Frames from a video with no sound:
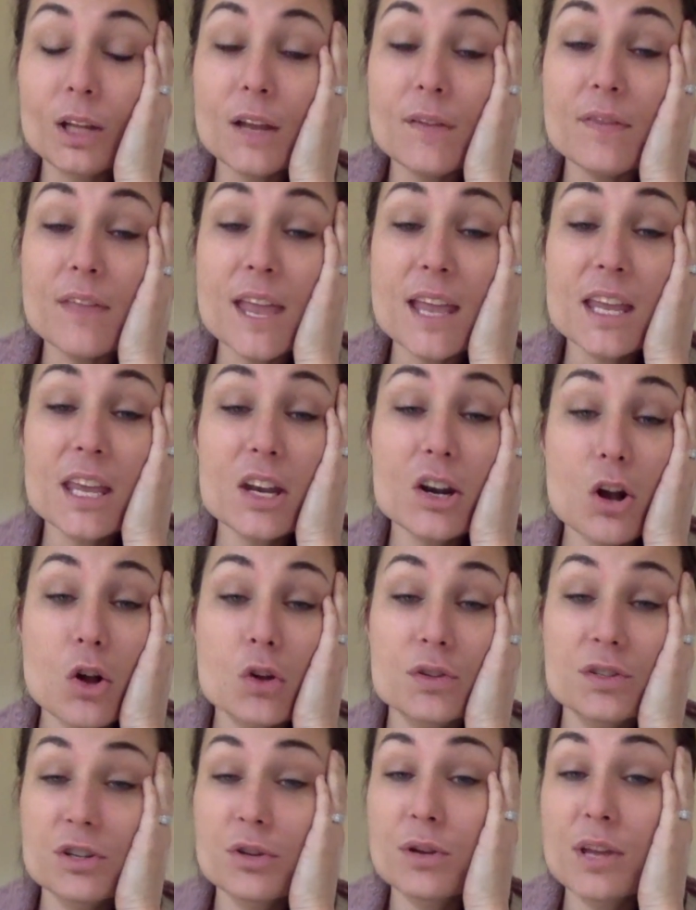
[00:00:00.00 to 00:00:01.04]
They can
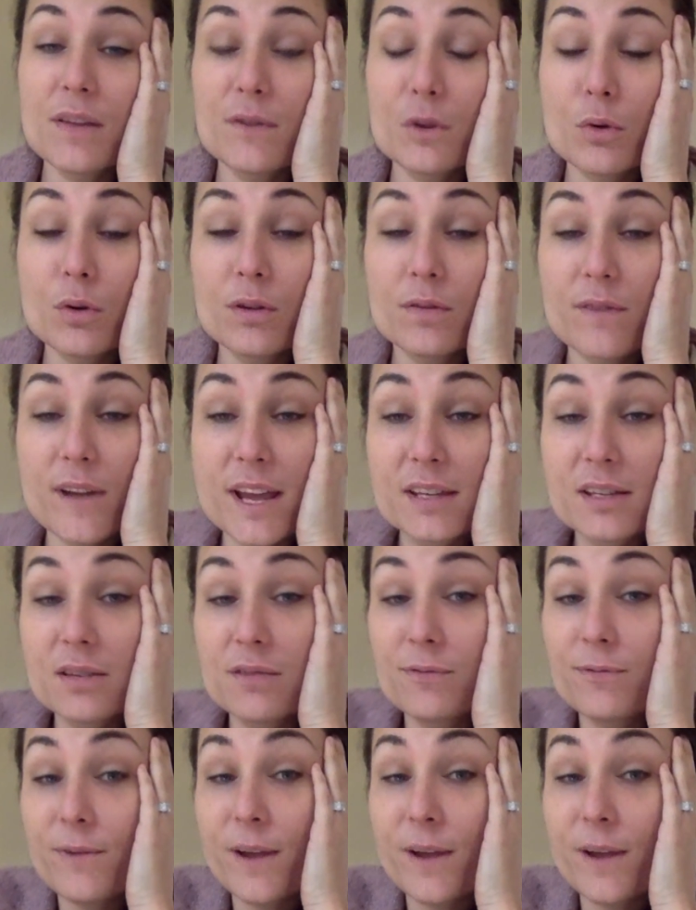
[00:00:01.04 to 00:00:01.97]
also give you advice in